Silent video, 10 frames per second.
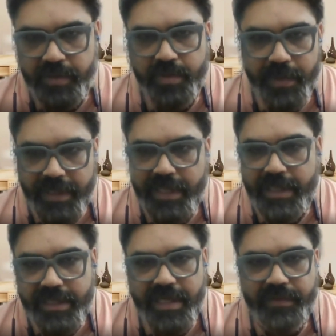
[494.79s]
So I think
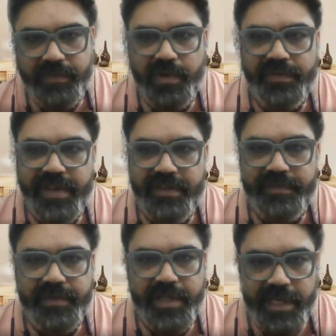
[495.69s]
these are 4 or 5
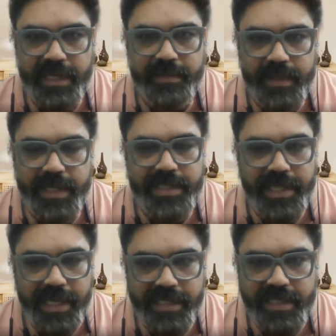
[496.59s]
key
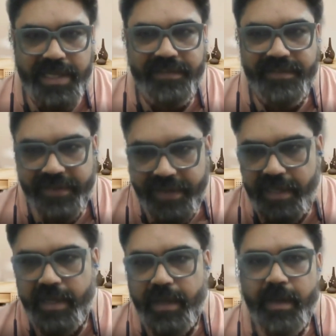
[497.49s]
challenges I
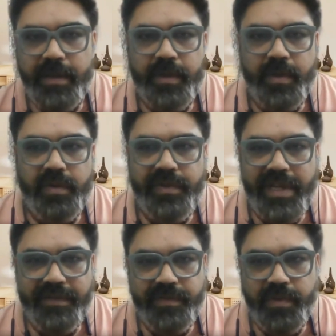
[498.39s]
feel we
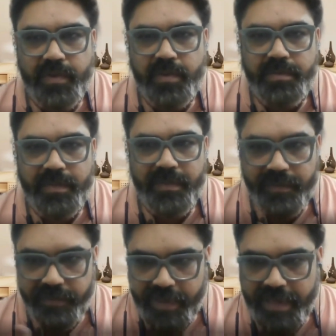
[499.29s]
have to
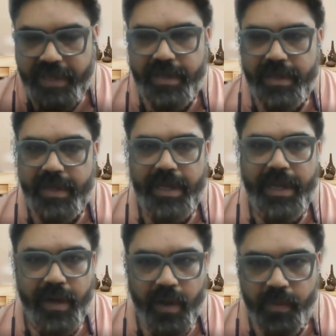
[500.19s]
work
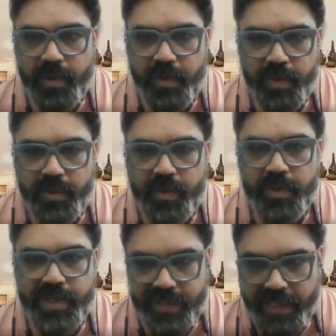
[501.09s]
around
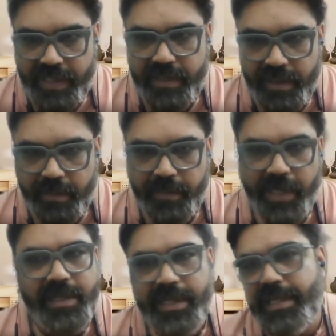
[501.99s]
to strengthen them.
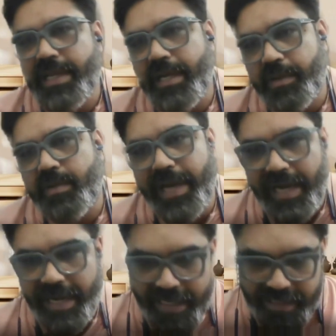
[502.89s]
Other than that,
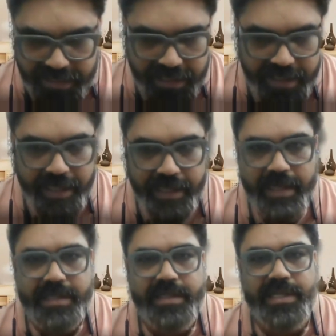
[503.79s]
guidelines are
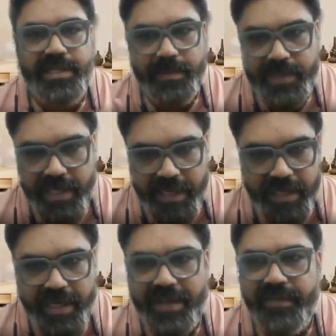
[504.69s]
there, systems are
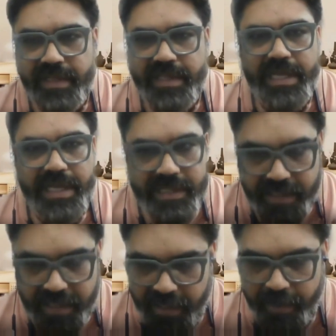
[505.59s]
there, everything is
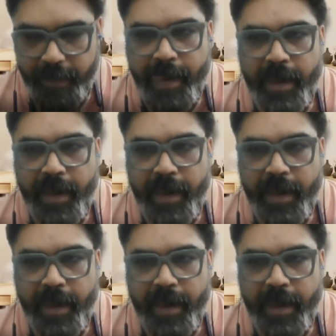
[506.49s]
there.